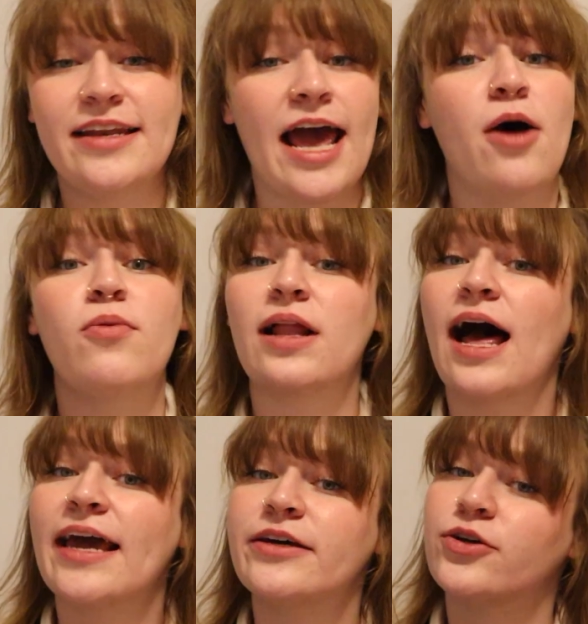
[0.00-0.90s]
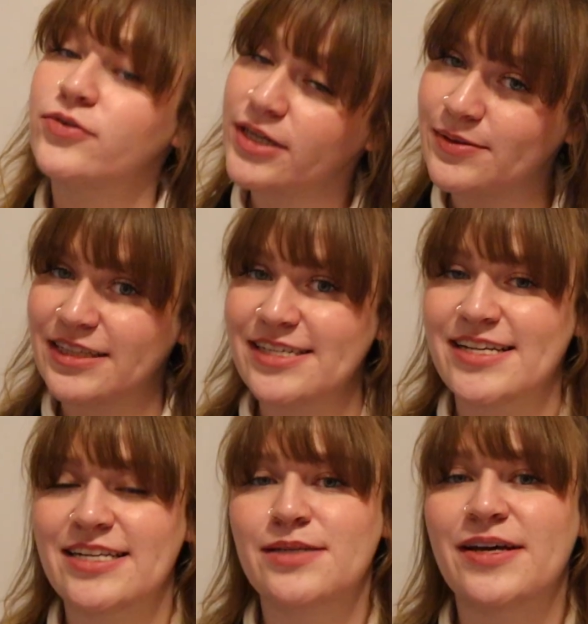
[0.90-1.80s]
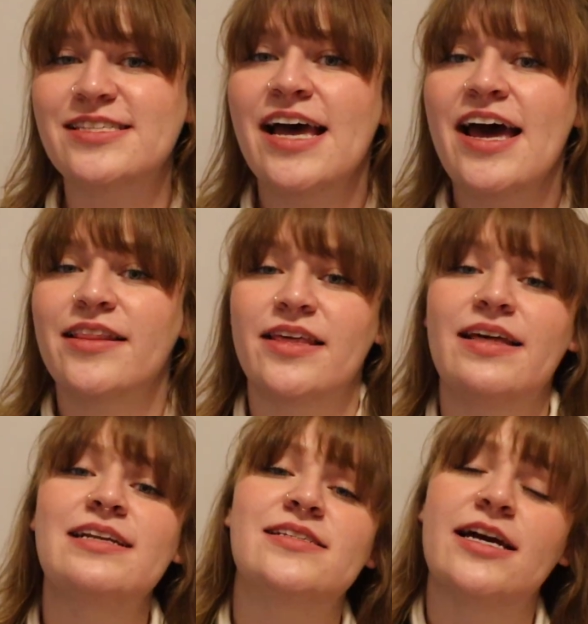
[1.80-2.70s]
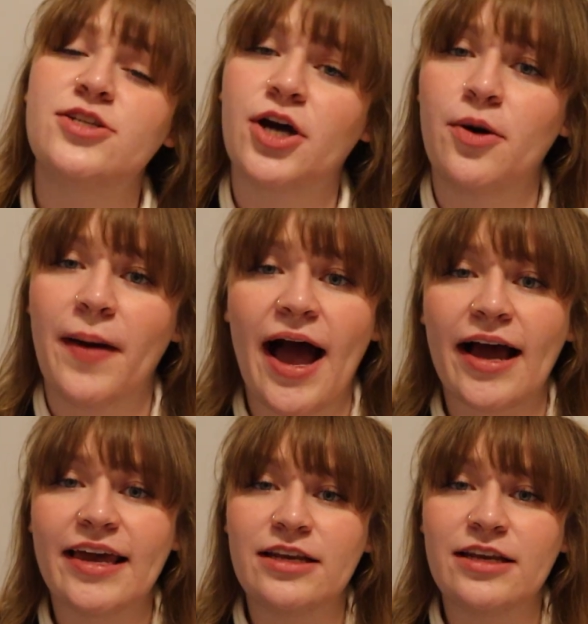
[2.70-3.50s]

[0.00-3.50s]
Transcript: Now, while I agree with these sentiments, they then decide to go back